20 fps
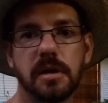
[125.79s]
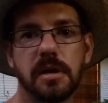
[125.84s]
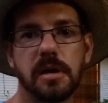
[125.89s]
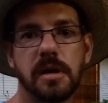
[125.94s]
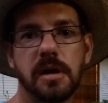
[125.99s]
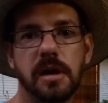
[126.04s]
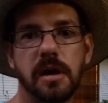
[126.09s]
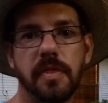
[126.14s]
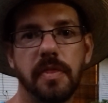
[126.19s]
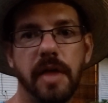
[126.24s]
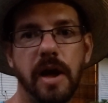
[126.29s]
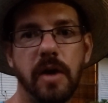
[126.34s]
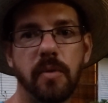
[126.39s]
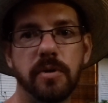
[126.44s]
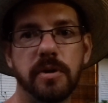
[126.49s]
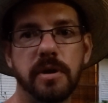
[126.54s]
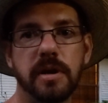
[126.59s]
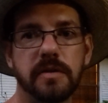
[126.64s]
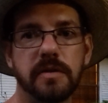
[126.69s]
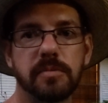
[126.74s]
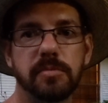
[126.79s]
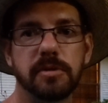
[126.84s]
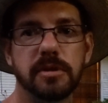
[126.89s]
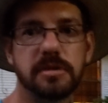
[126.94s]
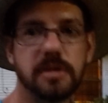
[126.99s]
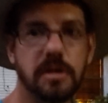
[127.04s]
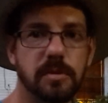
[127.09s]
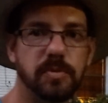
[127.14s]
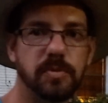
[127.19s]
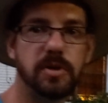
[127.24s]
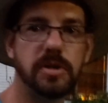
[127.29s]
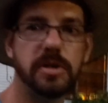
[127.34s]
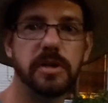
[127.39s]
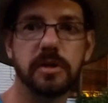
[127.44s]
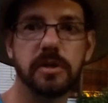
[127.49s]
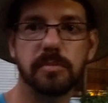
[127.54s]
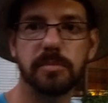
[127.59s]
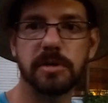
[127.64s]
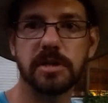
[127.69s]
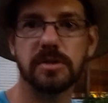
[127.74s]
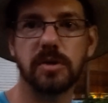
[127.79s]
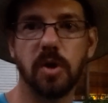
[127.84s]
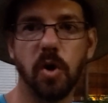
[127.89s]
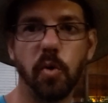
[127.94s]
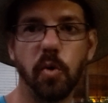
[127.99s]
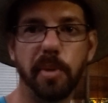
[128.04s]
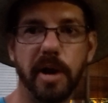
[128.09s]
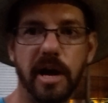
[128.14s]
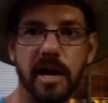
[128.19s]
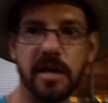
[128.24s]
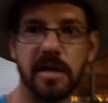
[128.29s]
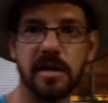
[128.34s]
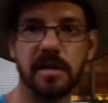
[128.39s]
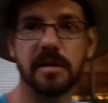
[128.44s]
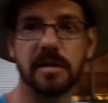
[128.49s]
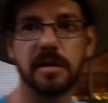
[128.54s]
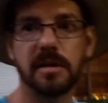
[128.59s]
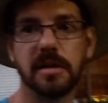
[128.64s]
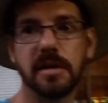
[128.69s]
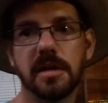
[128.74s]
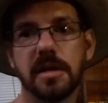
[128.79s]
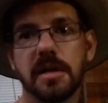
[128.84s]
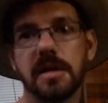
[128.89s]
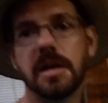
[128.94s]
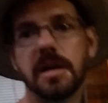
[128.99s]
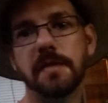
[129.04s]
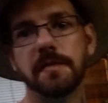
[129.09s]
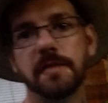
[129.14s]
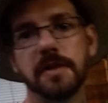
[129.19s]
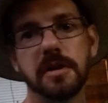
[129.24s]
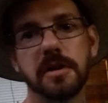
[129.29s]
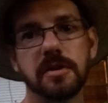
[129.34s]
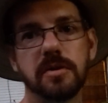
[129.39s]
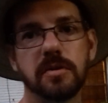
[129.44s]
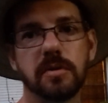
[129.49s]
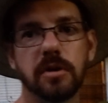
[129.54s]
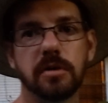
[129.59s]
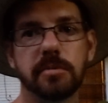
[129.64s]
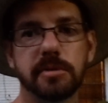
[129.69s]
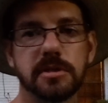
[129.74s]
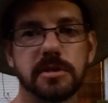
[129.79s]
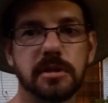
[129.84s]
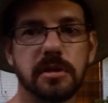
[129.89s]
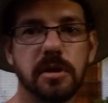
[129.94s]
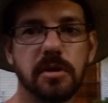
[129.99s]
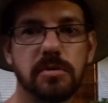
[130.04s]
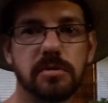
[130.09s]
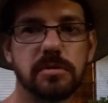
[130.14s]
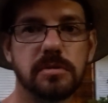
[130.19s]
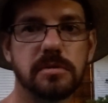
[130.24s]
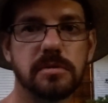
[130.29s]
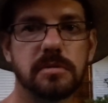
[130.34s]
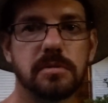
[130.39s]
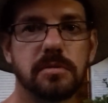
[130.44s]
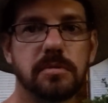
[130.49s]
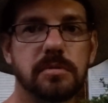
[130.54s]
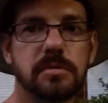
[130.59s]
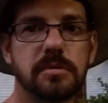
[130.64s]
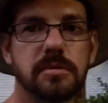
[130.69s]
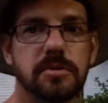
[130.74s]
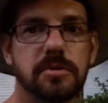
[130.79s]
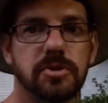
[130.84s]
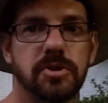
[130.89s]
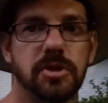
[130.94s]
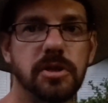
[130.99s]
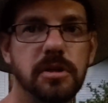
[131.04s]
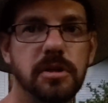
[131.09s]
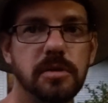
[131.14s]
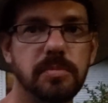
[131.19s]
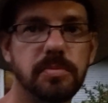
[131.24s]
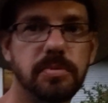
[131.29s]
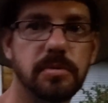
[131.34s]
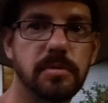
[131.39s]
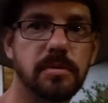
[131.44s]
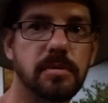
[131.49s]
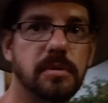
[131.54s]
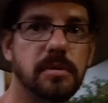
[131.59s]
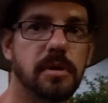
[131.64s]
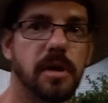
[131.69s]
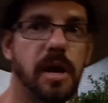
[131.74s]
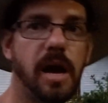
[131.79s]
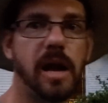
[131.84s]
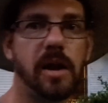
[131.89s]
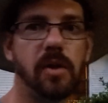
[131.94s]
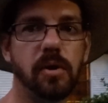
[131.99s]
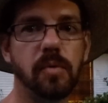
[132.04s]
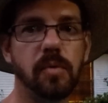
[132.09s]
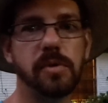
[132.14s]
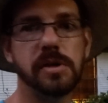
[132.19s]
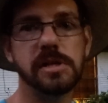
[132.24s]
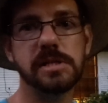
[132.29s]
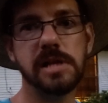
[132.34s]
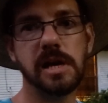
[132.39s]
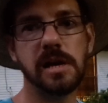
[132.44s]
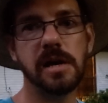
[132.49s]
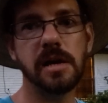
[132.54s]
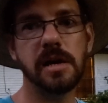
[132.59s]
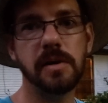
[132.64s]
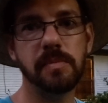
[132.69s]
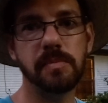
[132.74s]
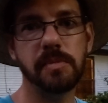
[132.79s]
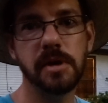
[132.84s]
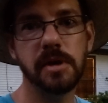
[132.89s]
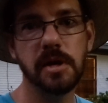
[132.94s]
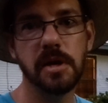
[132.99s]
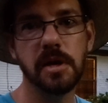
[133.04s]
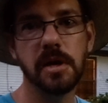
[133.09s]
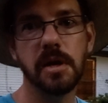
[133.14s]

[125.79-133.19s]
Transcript: That one you have to mix up. You can either mix a whole packet if you're going to do a whole bunch of goats or sheep or cattle at one time.